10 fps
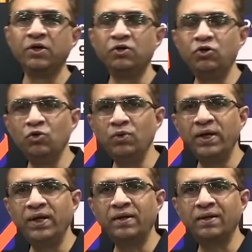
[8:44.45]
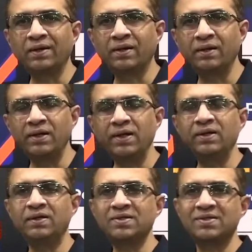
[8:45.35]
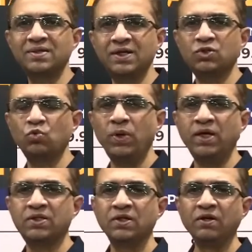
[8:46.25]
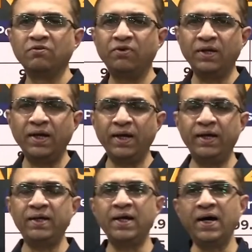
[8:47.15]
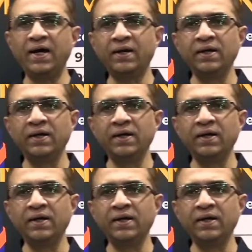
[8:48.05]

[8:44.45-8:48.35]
you need clear 6 weeks for the entire